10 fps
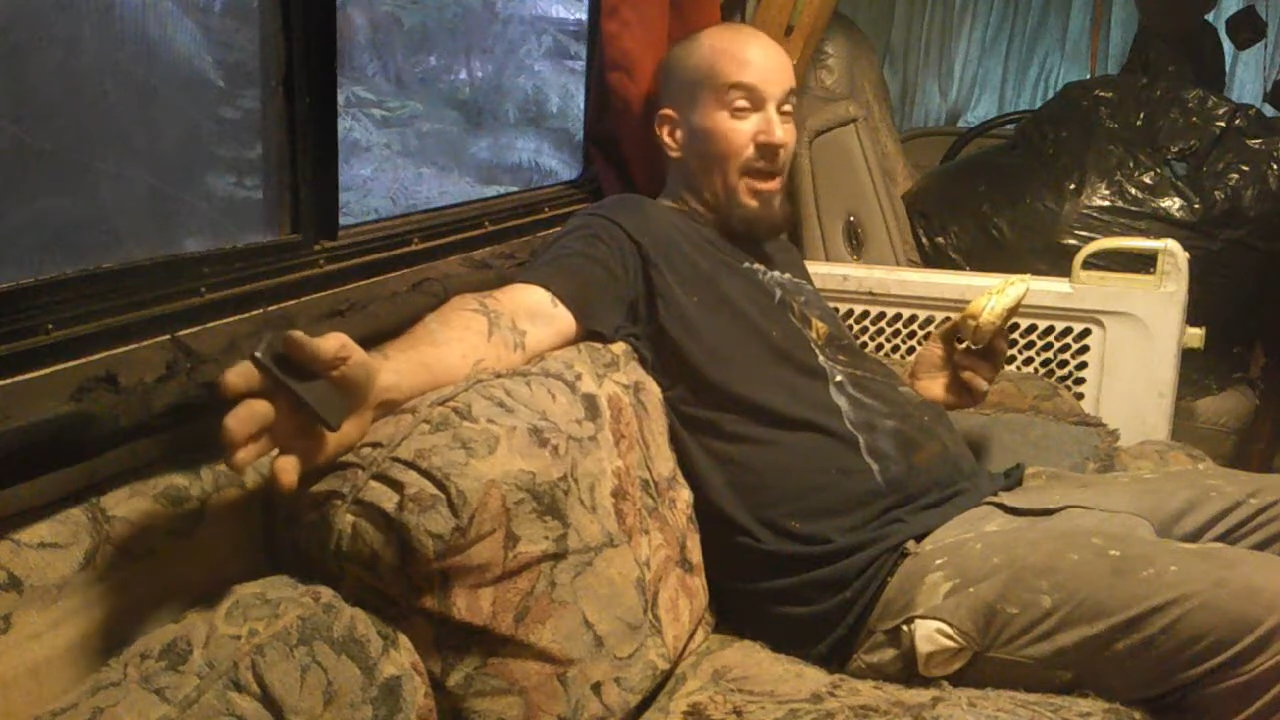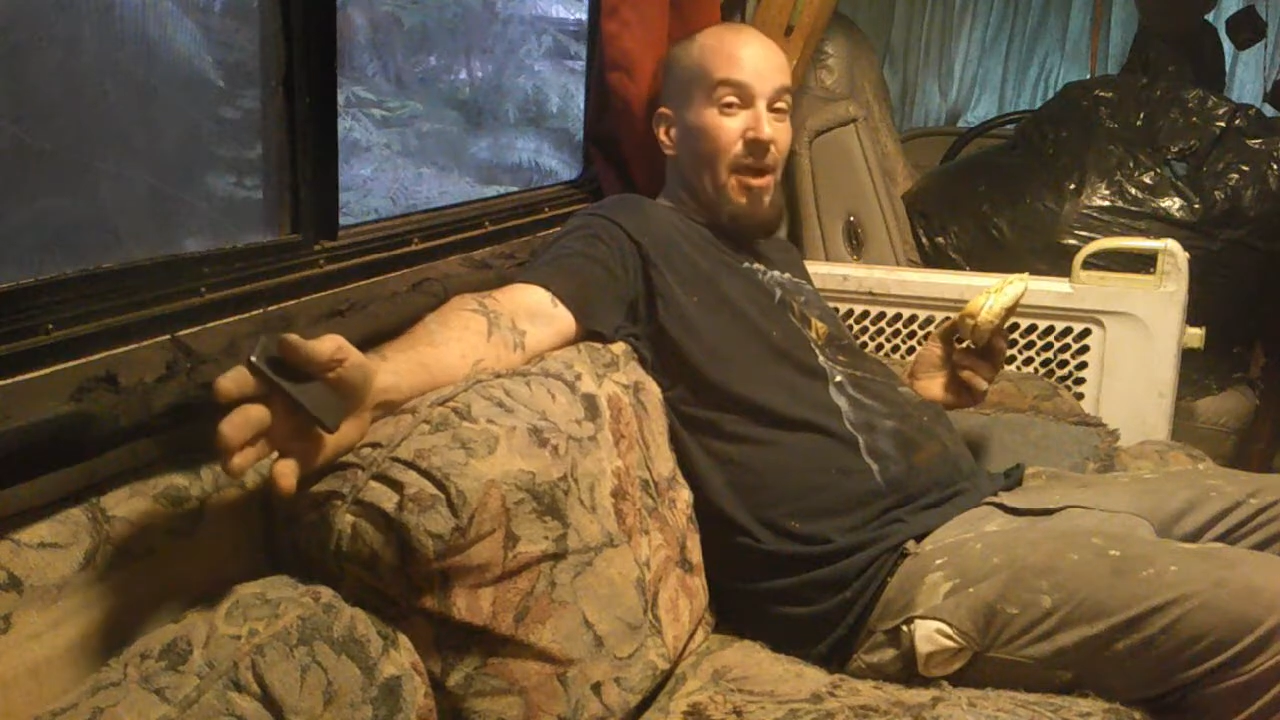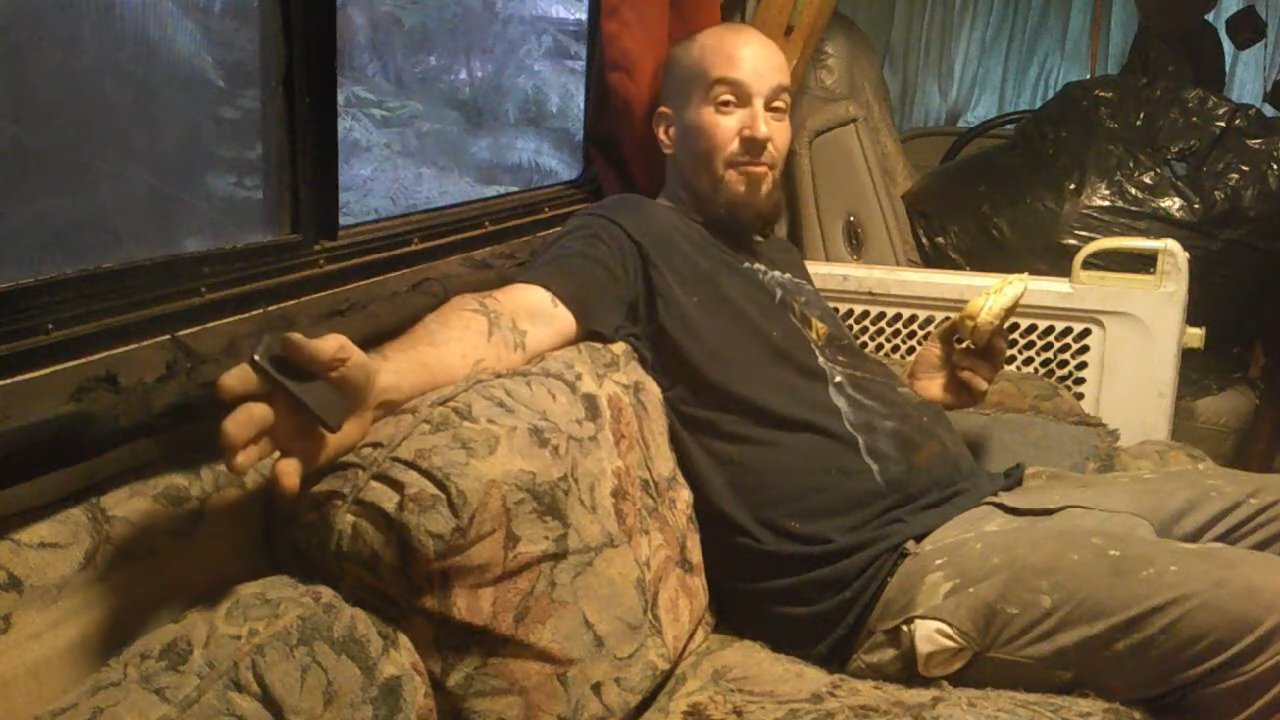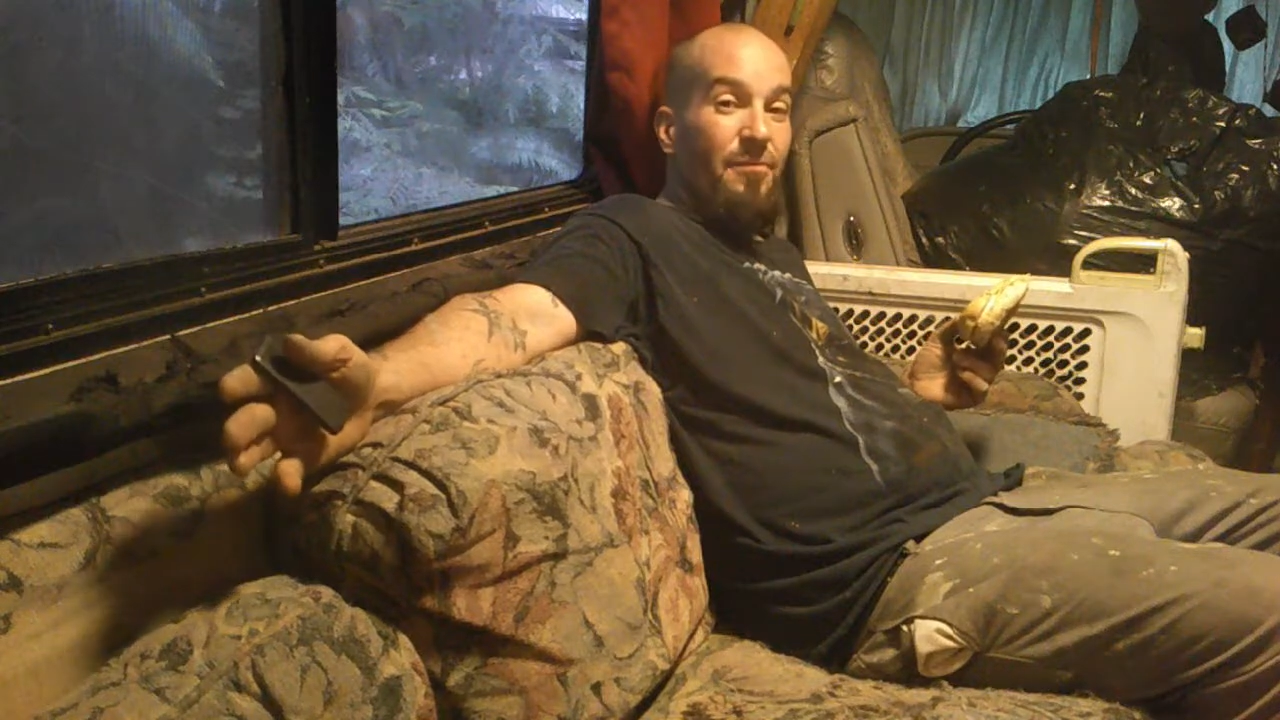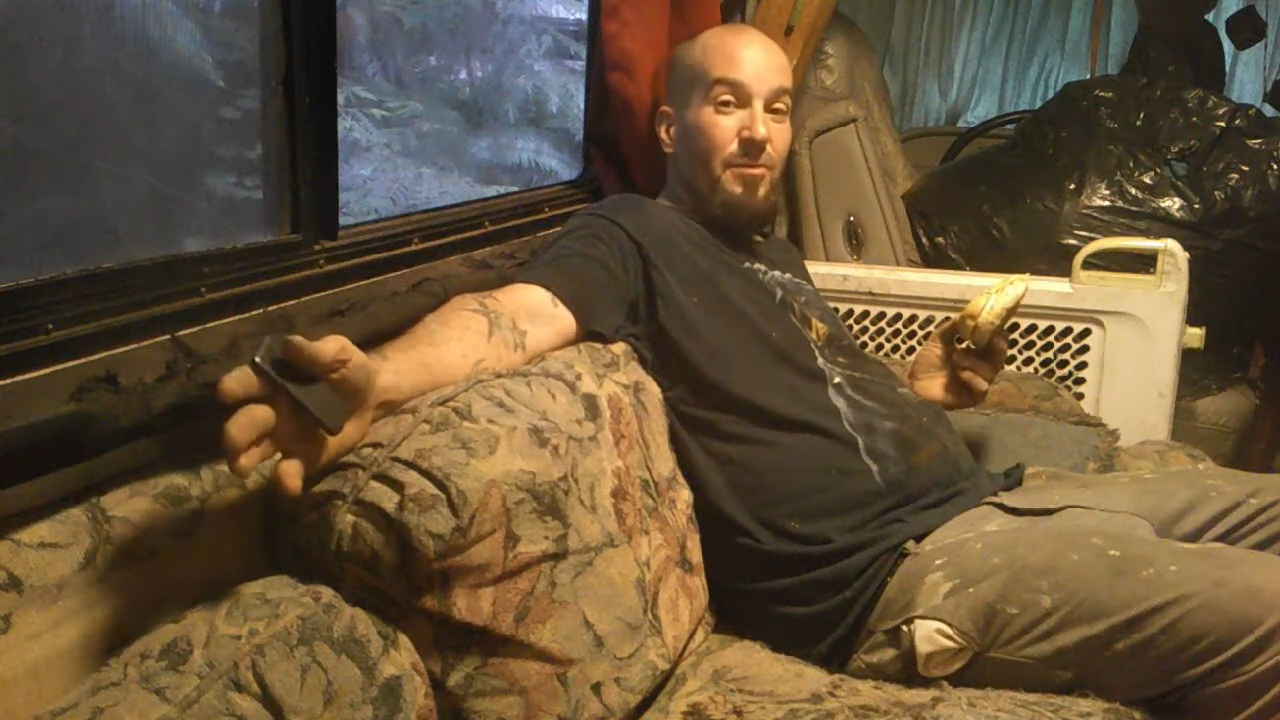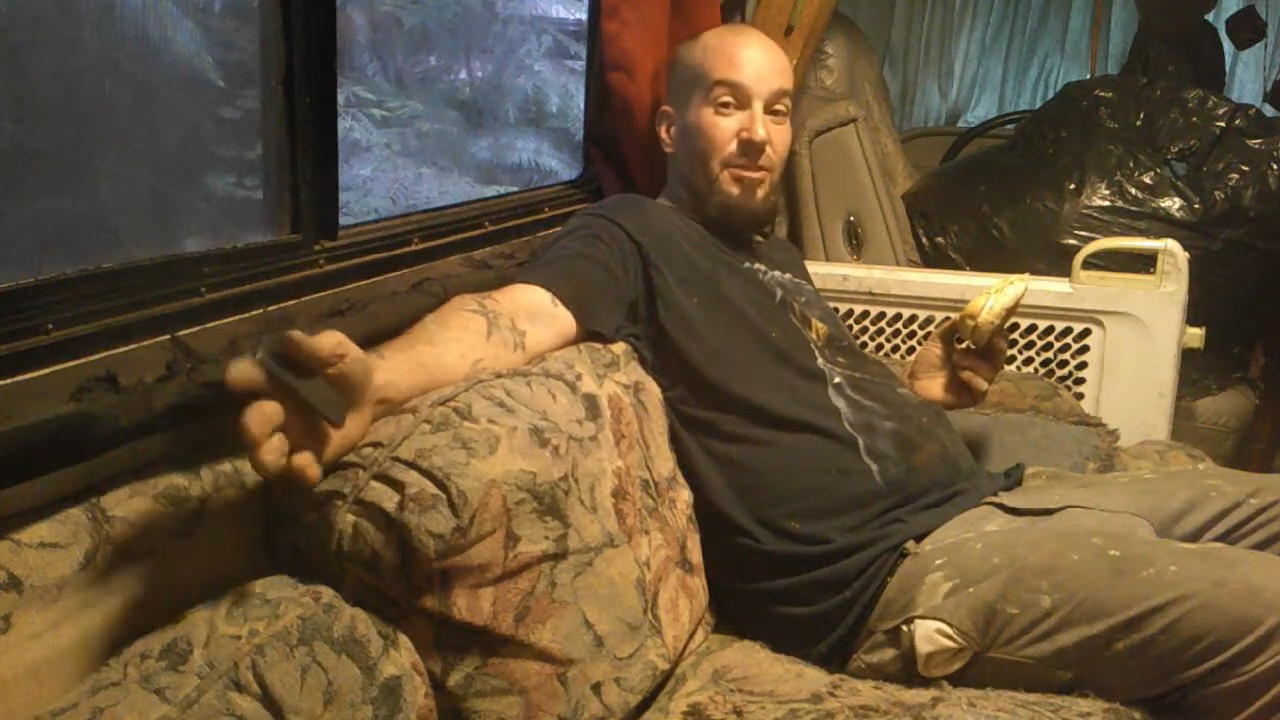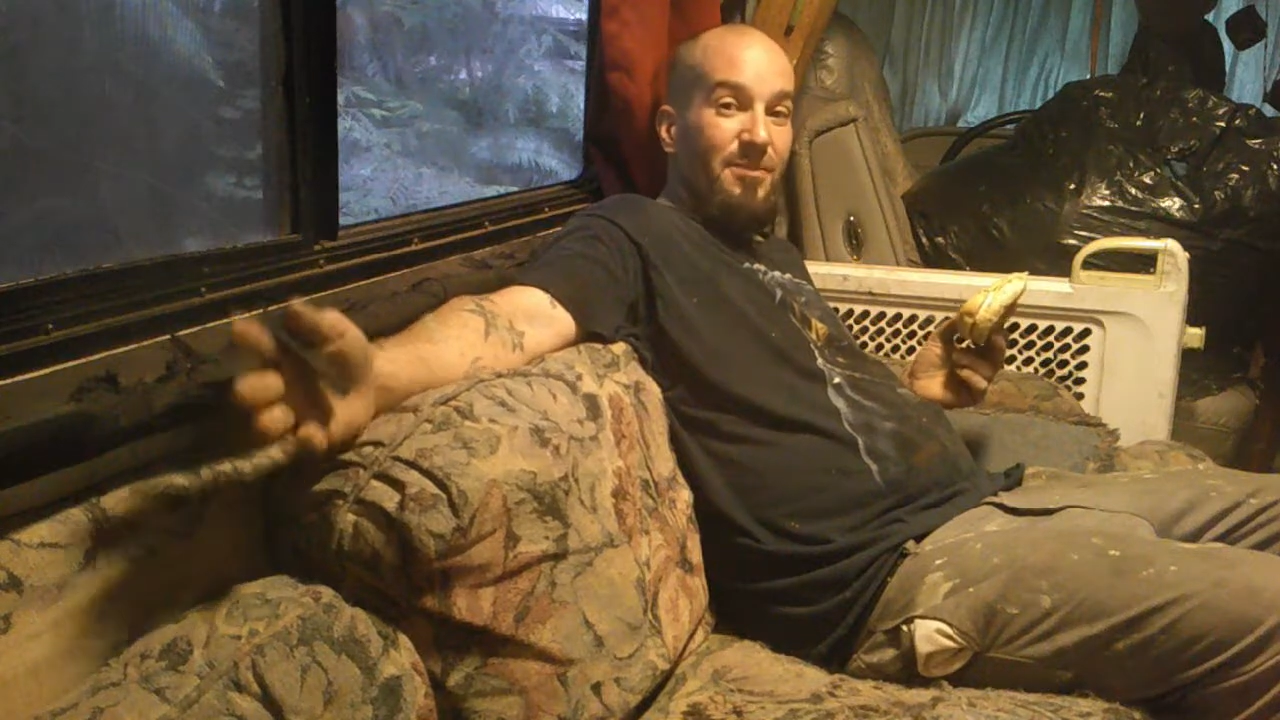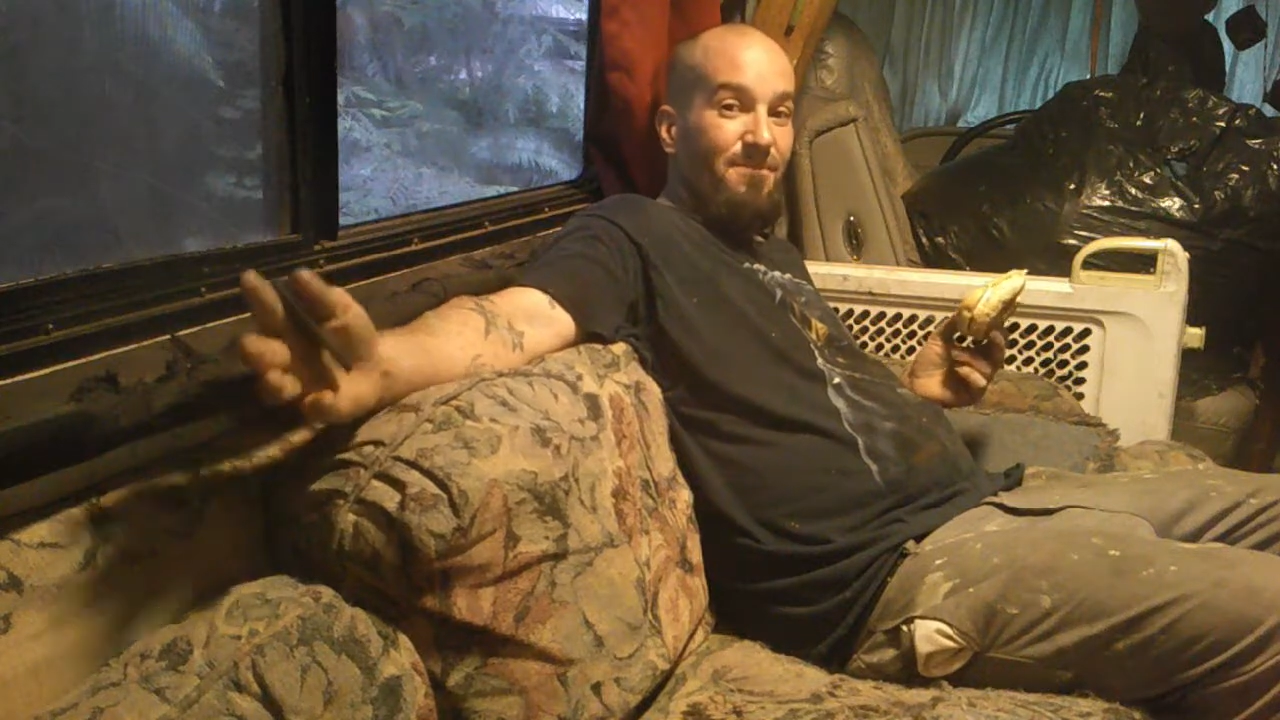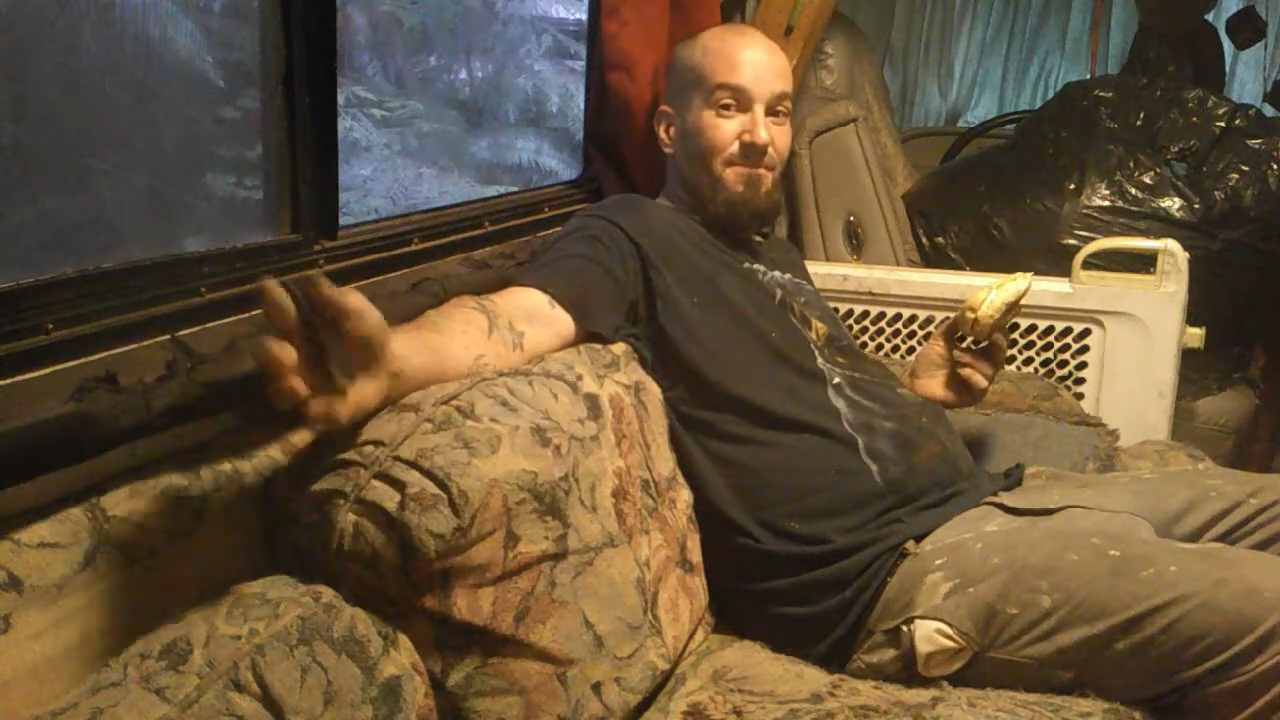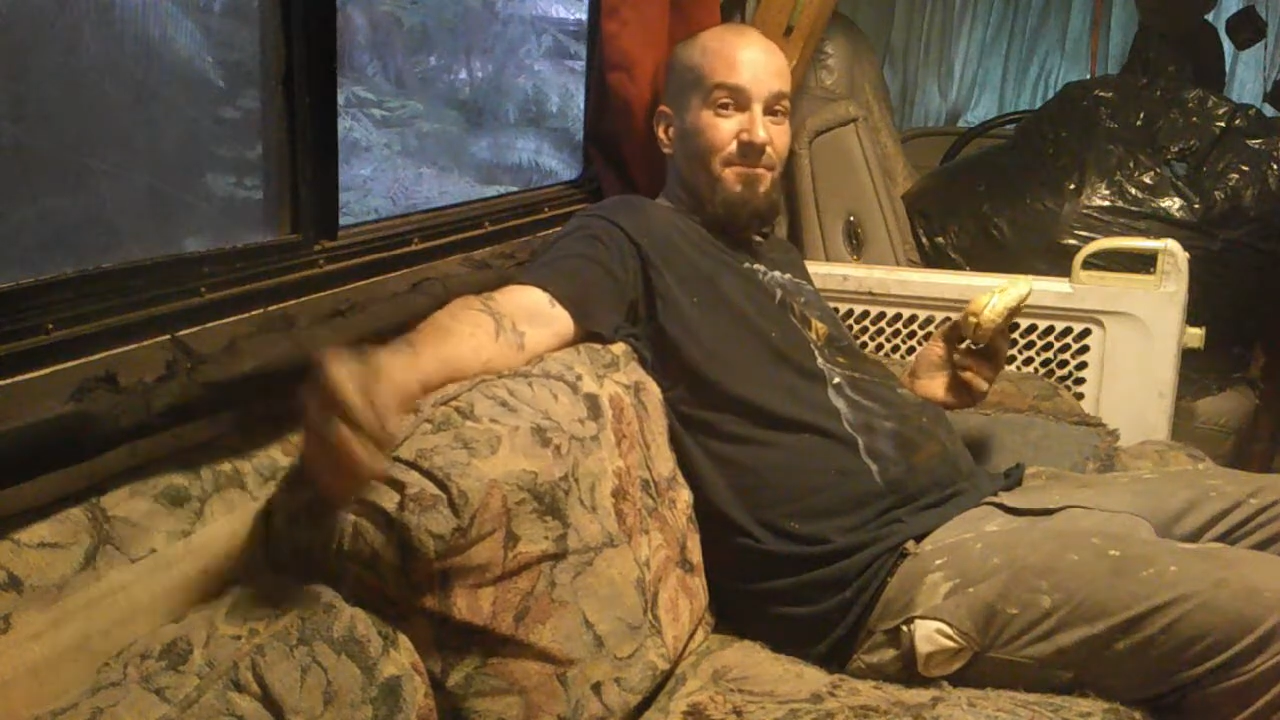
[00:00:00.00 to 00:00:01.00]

out for just